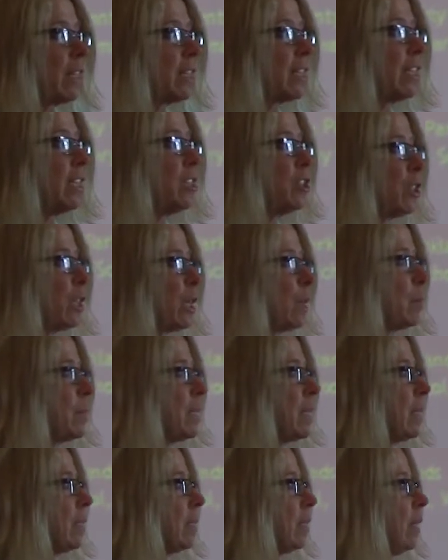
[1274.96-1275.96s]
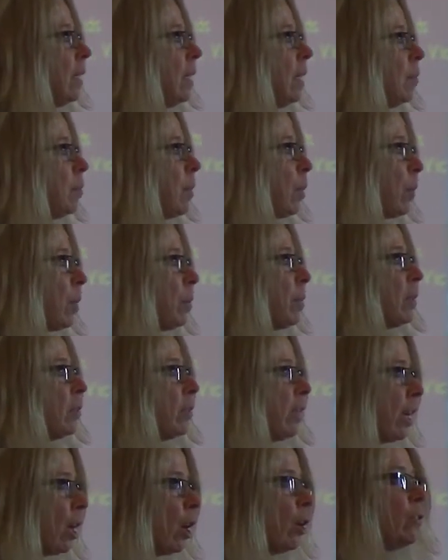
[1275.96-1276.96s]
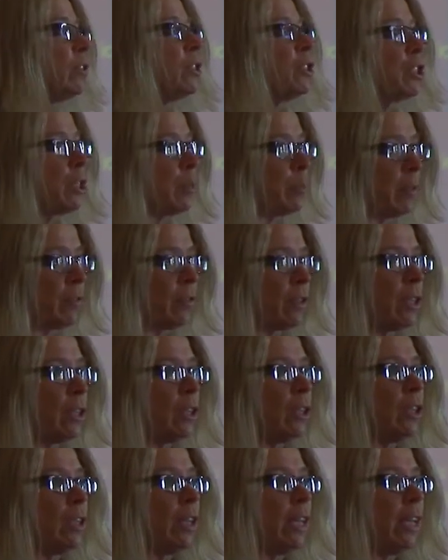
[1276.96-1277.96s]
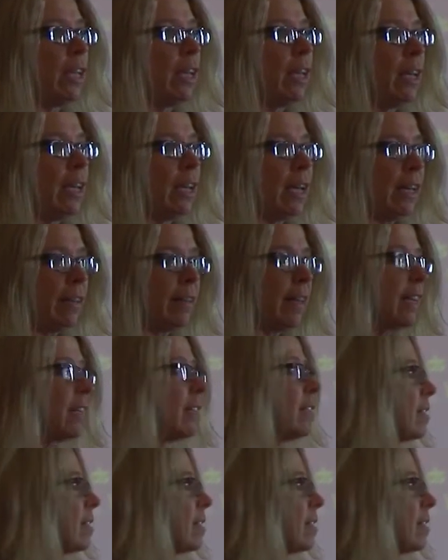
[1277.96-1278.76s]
where the teacher comes in. But we're building ownership of the learning, and they